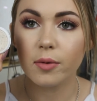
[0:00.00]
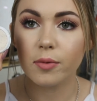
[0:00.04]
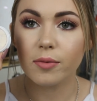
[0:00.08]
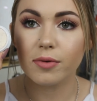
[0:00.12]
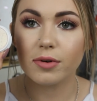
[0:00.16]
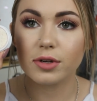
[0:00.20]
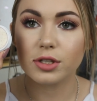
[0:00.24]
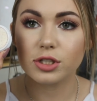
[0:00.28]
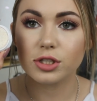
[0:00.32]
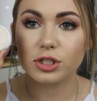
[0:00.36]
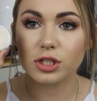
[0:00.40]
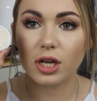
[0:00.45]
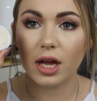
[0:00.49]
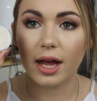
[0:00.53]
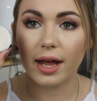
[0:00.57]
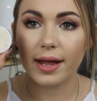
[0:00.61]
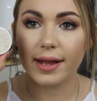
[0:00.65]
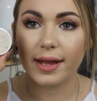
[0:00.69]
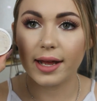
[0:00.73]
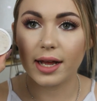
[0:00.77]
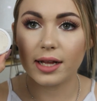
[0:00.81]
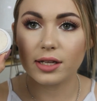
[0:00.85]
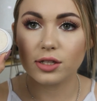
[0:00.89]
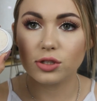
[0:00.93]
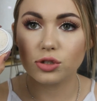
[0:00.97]
which I
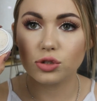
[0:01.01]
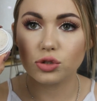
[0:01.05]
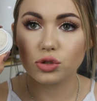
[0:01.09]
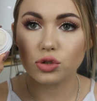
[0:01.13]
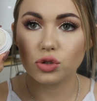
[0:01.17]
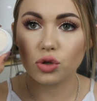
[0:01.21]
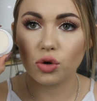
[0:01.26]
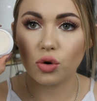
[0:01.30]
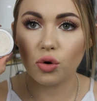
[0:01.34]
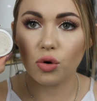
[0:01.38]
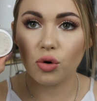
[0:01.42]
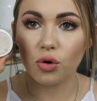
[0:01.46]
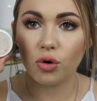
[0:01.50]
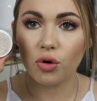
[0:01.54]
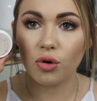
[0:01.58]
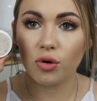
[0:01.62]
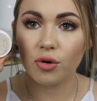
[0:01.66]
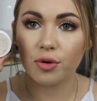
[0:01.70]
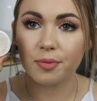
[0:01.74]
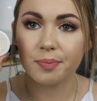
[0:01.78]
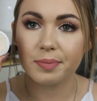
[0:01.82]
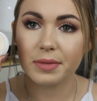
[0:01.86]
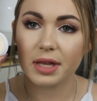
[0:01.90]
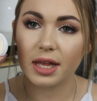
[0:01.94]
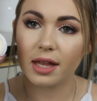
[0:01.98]

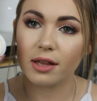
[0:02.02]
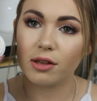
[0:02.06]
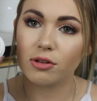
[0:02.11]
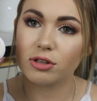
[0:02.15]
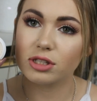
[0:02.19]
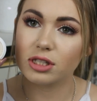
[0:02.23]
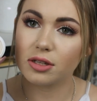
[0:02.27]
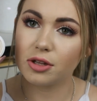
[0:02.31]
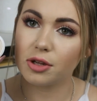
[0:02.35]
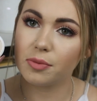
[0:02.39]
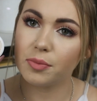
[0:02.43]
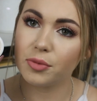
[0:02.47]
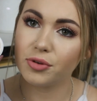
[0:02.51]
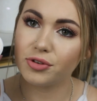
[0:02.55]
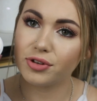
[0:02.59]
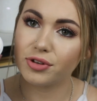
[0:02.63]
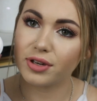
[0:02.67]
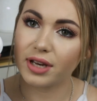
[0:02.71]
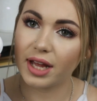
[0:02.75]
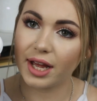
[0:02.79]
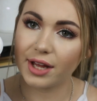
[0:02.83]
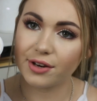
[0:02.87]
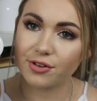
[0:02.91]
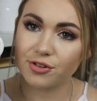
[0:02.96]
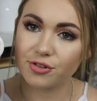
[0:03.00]
adore. It looks a lot more
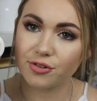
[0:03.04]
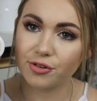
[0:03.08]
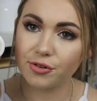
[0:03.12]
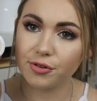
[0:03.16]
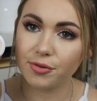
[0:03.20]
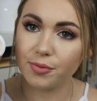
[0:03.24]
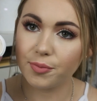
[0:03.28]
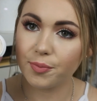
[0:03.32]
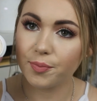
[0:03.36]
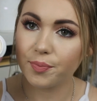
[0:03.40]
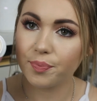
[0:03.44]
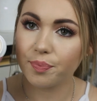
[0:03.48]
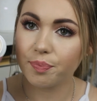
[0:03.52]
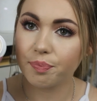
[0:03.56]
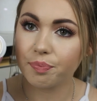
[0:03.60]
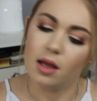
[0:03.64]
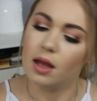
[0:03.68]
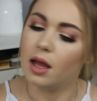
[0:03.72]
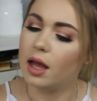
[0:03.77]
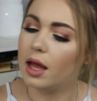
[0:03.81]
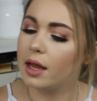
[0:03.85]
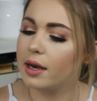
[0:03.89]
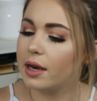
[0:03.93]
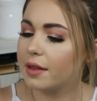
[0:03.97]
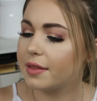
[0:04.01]
natural.
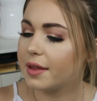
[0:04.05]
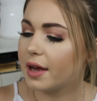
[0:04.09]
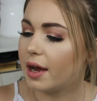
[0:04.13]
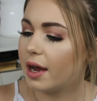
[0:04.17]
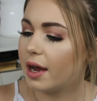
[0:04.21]
Another